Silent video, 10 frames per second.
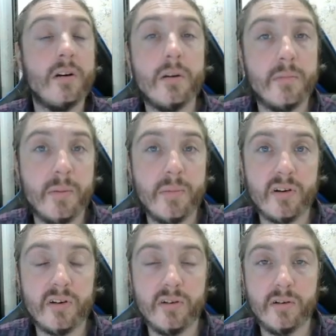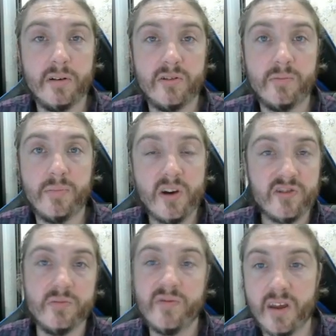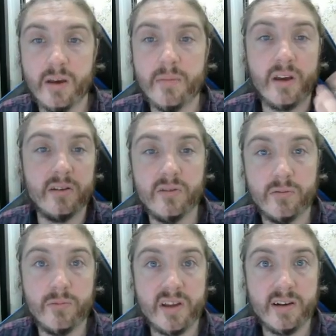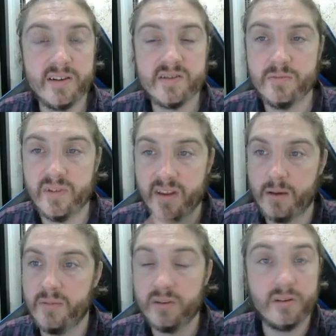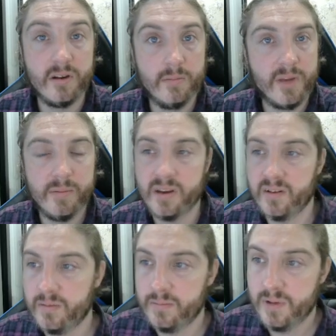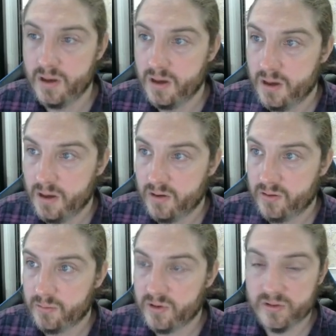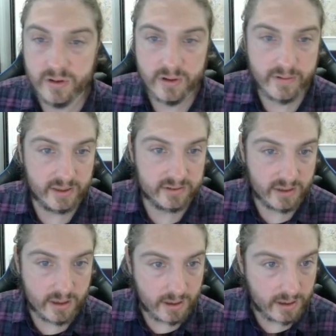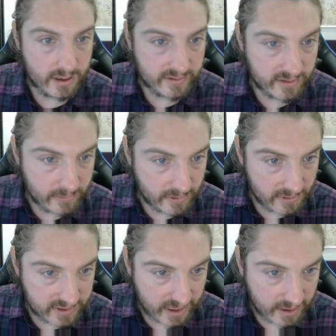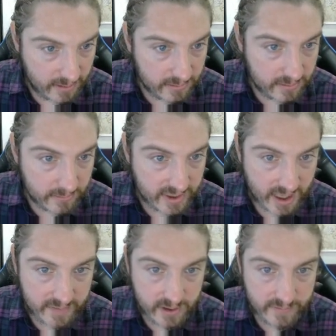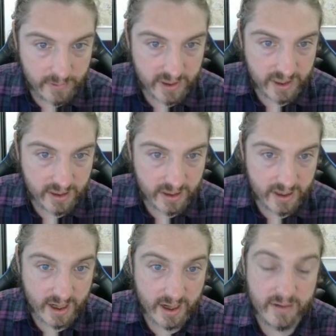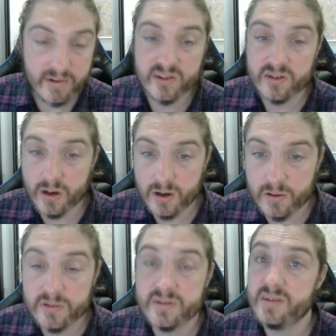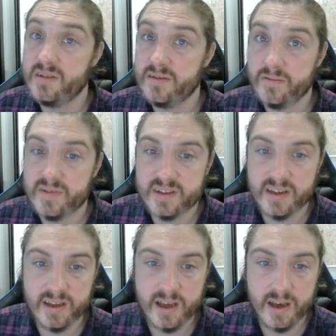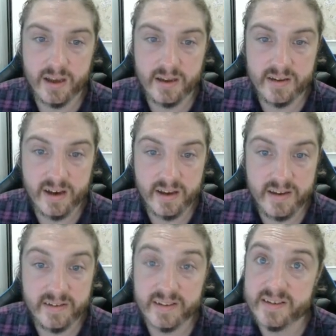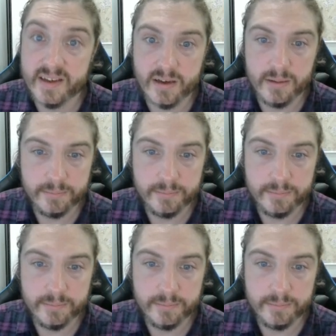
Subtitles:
Maybe I could buy some of them, and we can list some of them, and maybe get some good turnaround. So we'll go down. We have another one here, Harry Styles. This is obviously he's a singer.